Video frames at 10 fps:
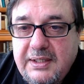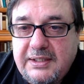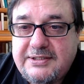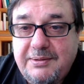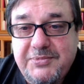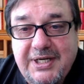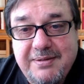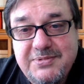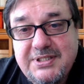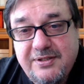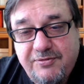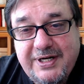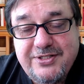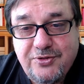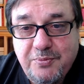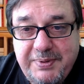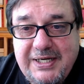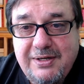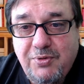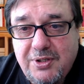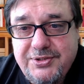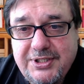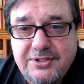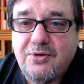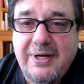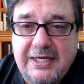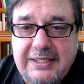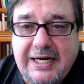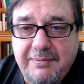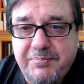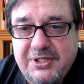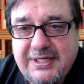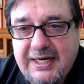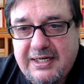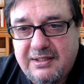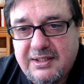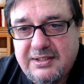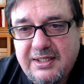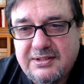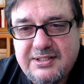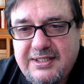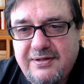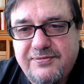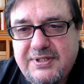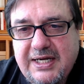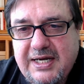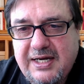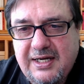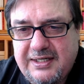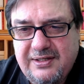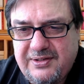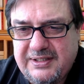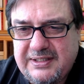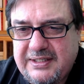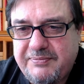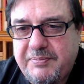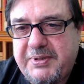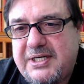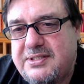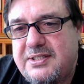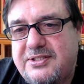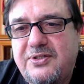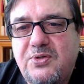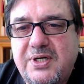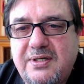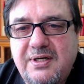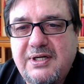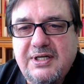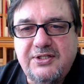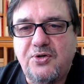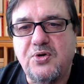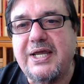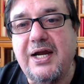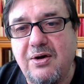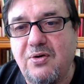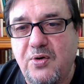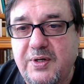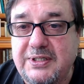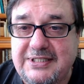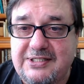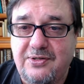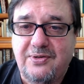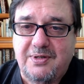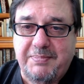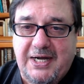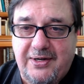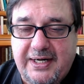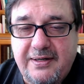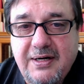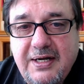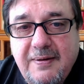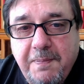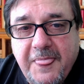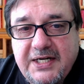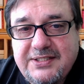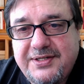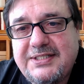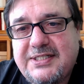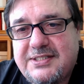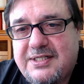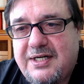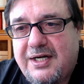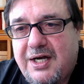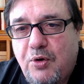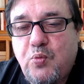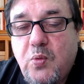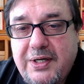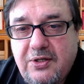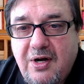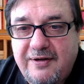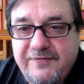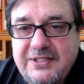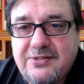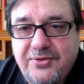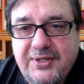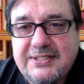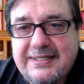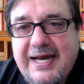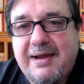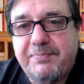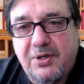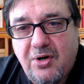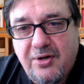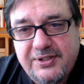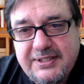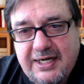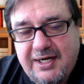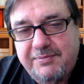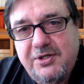And sometimes the advice will be, well, just go ahead and amputate, and instead of taking, you know, because it's no care or concern about it. So this isn't a one-off. These are things that happen all the time.